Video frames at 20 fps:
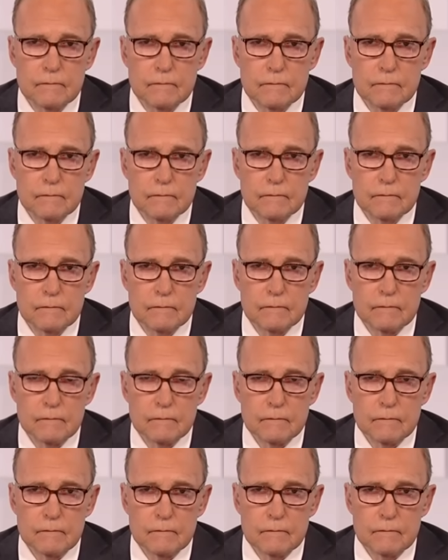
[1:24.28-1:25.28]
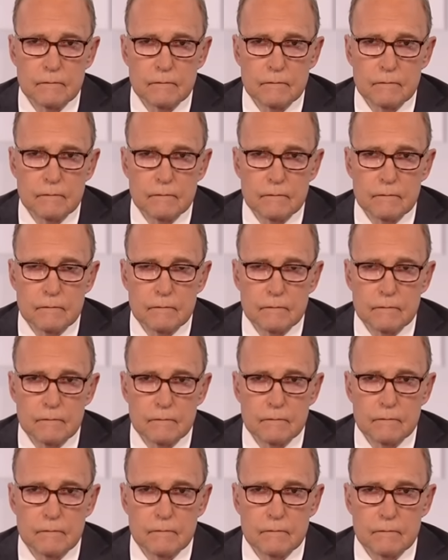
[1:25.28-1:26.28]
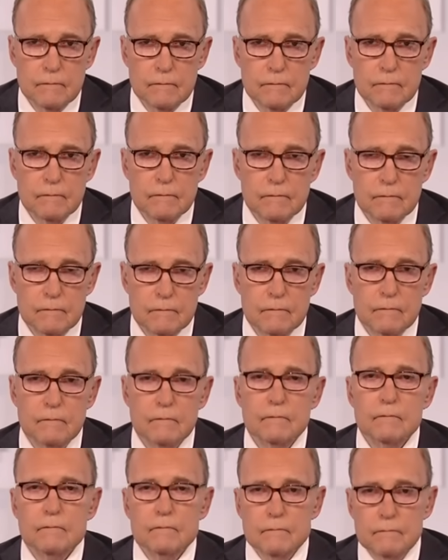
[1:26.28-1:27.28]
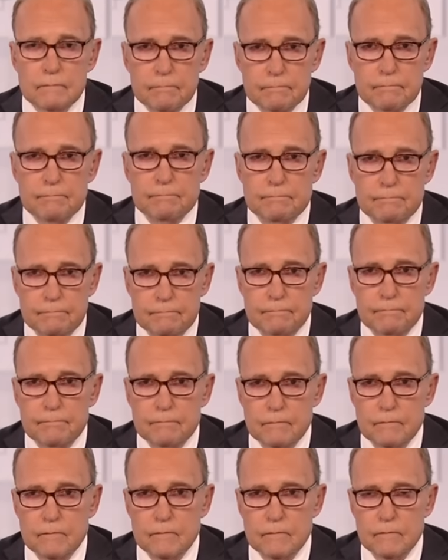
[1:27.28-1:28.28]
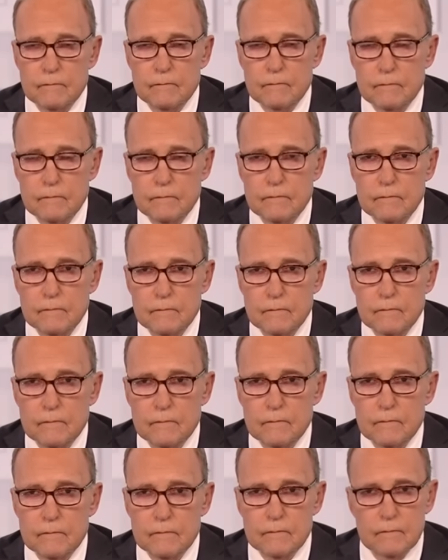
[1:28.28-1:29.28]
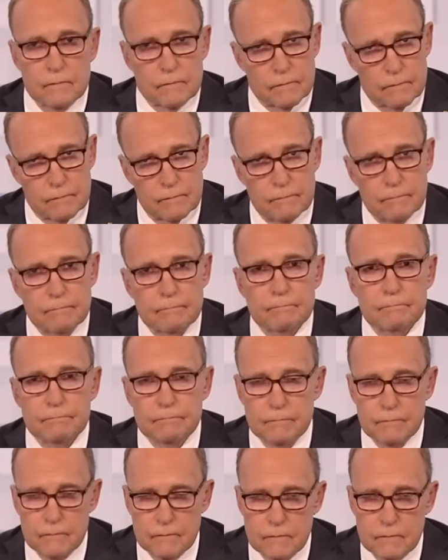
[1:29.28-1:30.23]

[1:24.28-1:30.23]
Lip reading: [no speech]